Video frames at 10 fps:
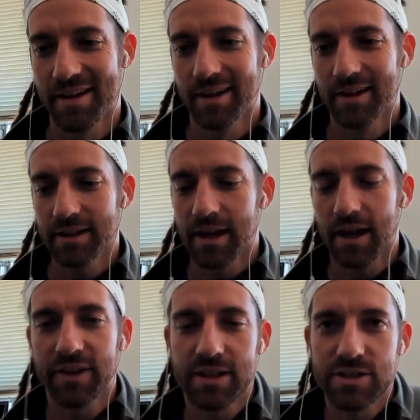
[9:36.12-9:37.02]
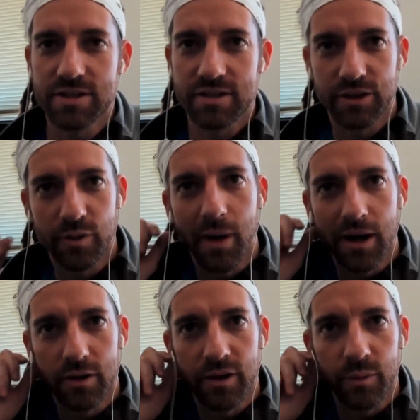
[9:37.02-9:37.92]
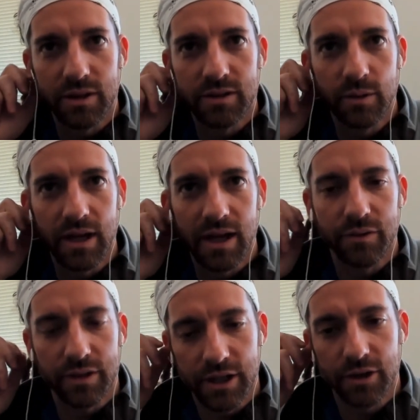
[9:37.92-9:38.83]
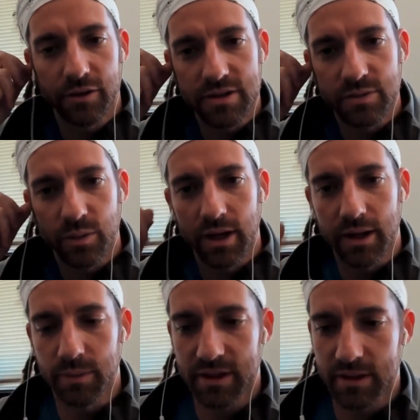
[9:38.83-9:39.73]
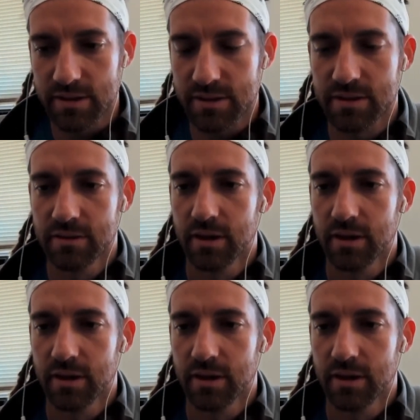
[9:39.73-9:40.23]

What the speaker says: Yeah, and I think it's just a good reminder that we do it every year this way because